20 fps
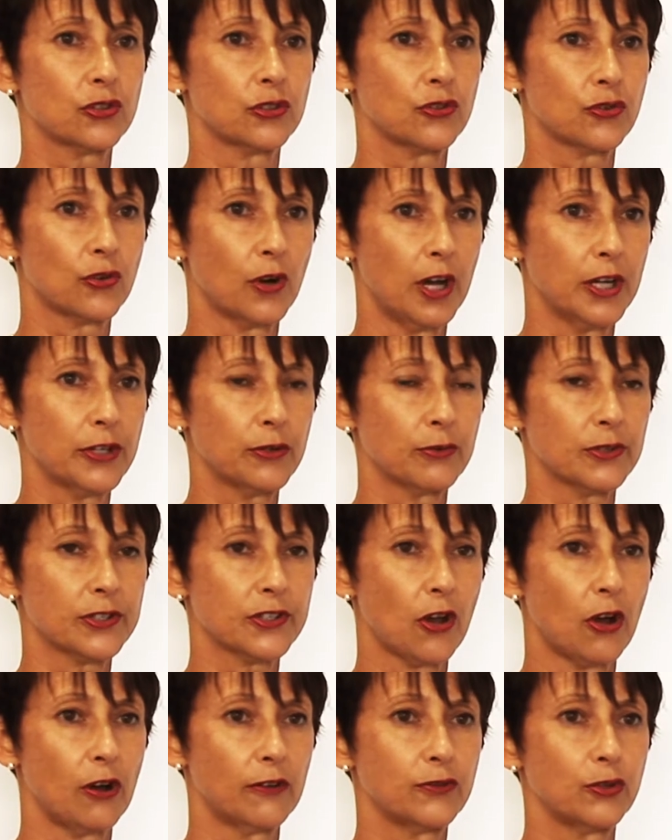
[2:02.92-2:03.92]
should try to
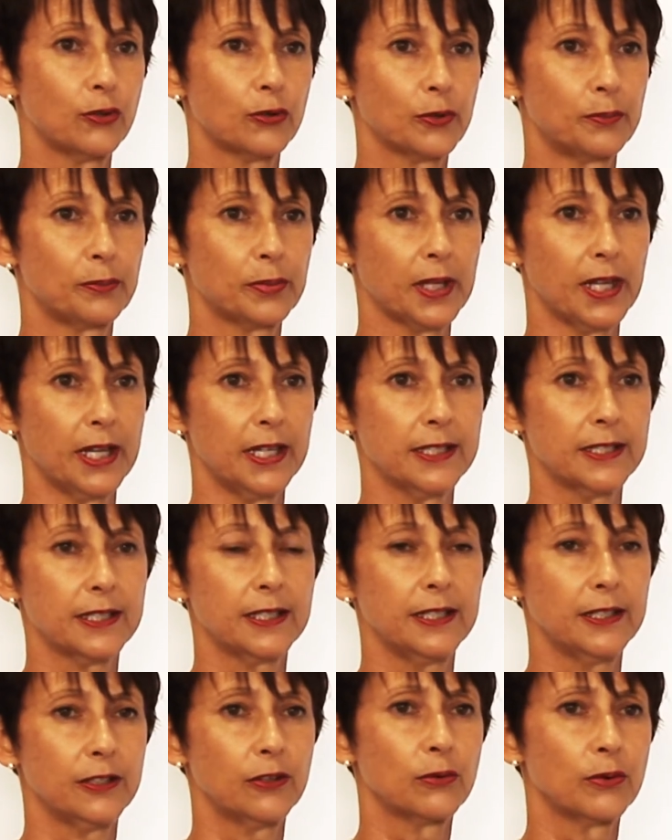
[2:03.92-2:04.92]
resolve your complaint
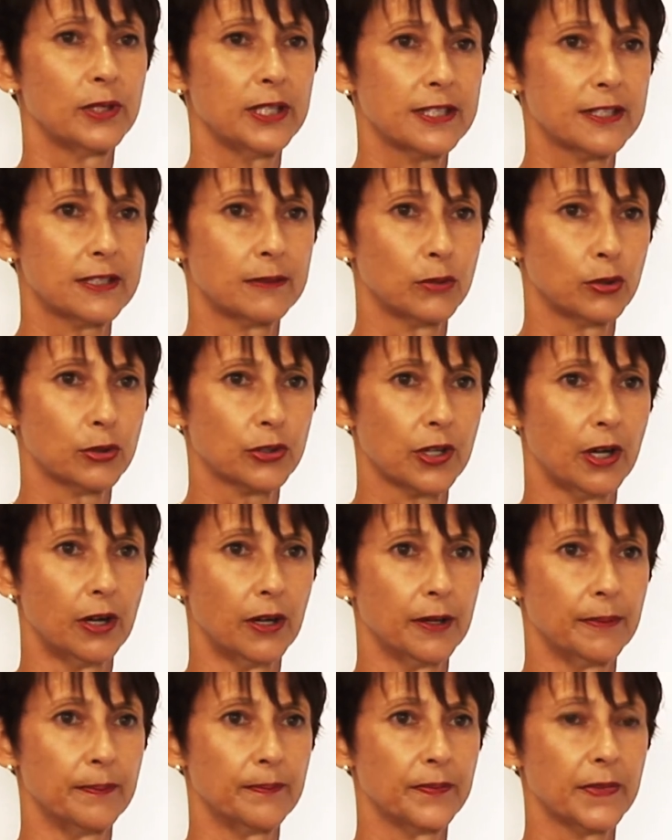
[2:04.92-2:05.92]
in a reasonable
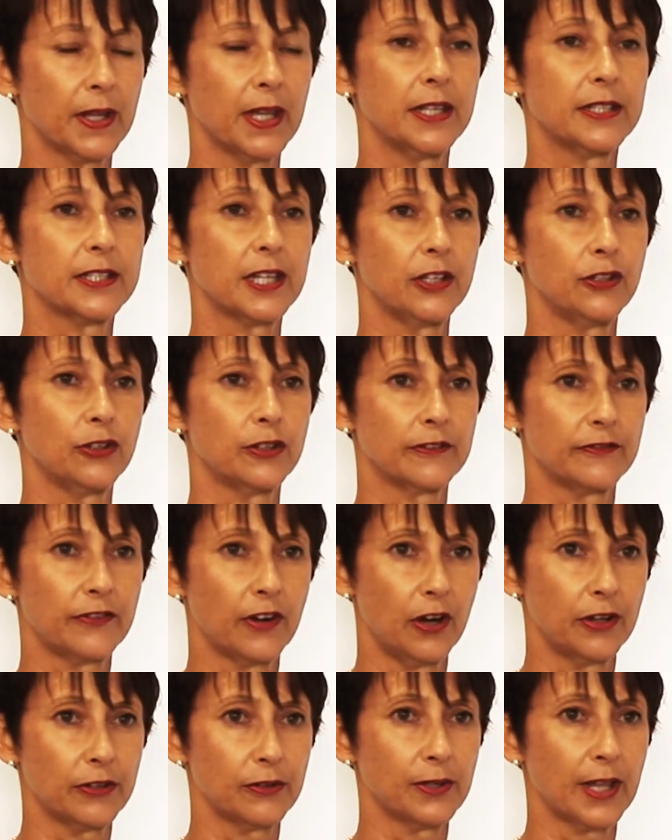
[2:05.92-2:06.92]
time and tell you the
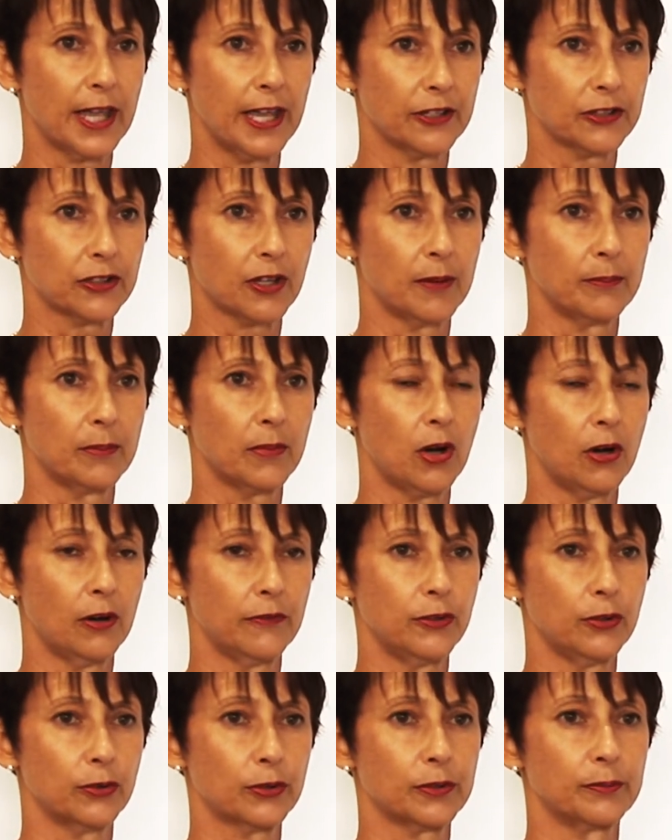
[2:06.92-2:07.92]
final outcome
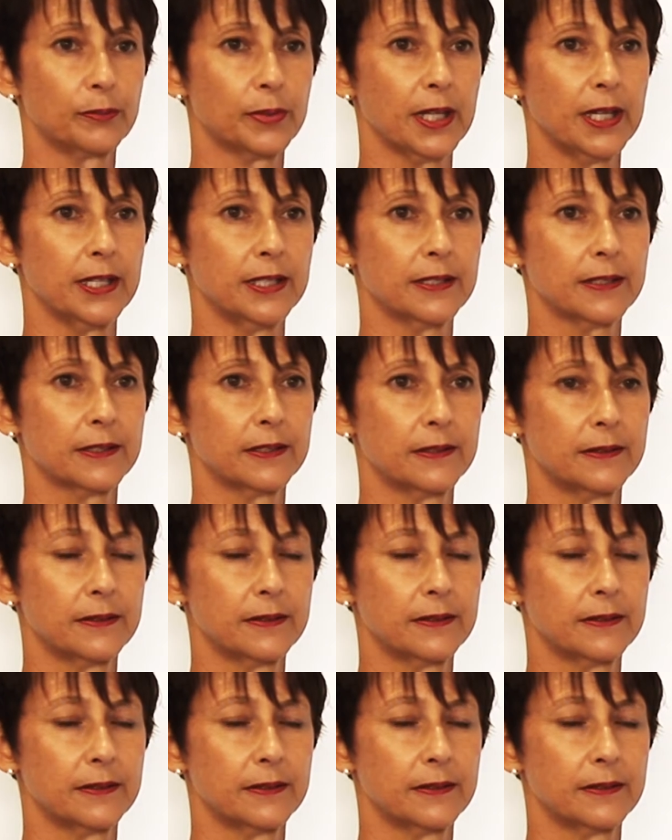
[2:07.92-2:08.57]
of your complaint.